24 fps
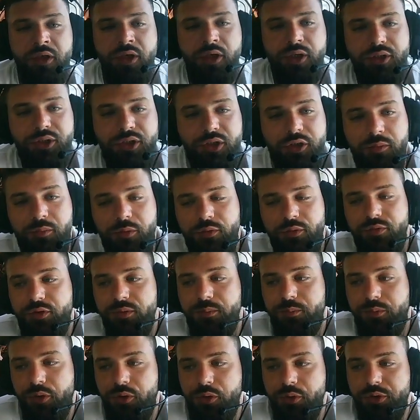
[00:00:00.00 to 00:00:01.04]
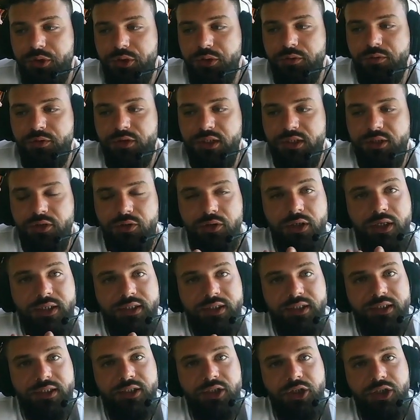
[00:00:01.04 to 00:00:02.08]
Some of the pros of centralized
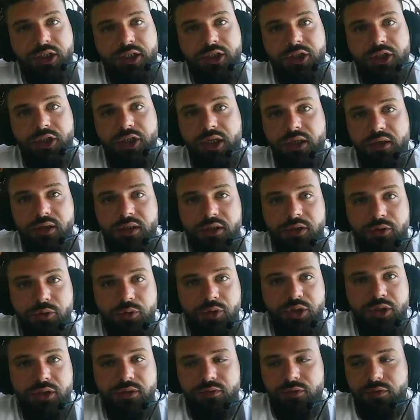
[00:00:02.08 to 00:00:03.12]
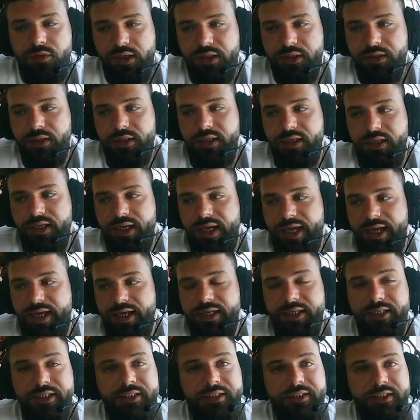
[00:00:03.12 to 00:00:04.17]
exchange, they are user friendly
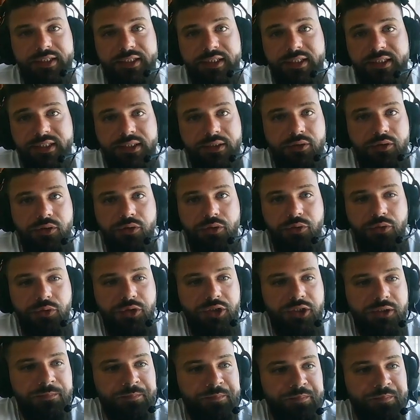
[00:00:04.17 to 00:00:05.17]
and easy to use.